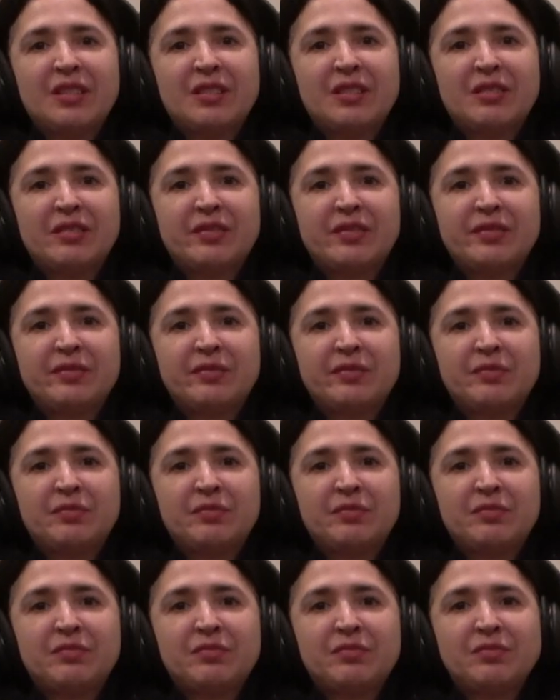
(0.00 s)

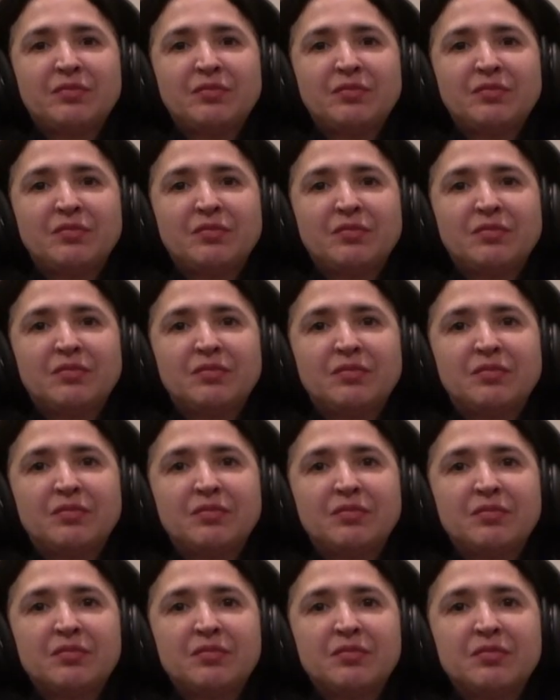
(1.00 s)

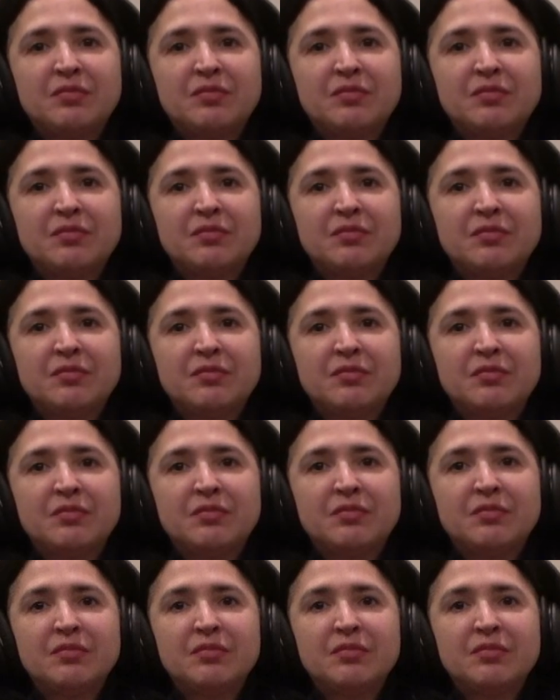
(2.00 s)

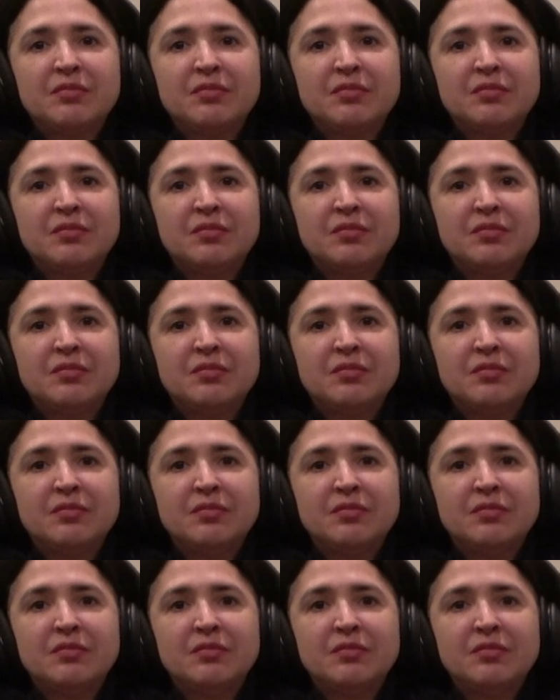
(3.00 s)

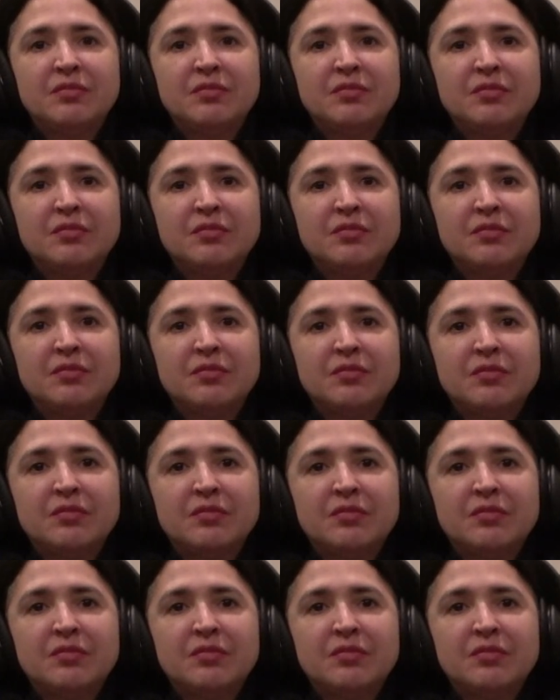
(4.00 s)
The person shown says nothing.